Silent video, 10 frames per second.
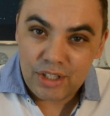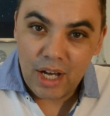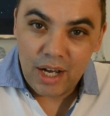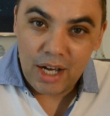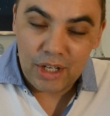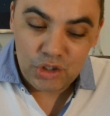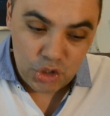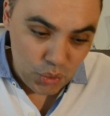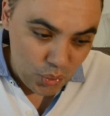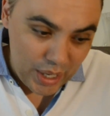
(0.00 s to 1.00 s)

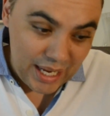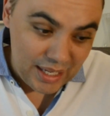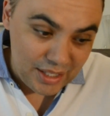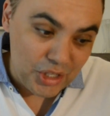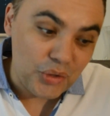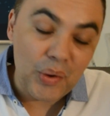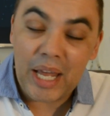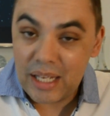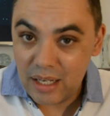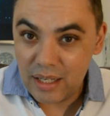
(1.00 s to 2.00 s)
to a
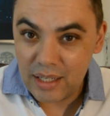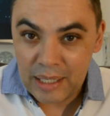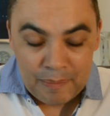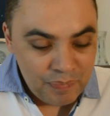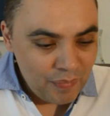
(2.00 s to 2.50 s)
trailer.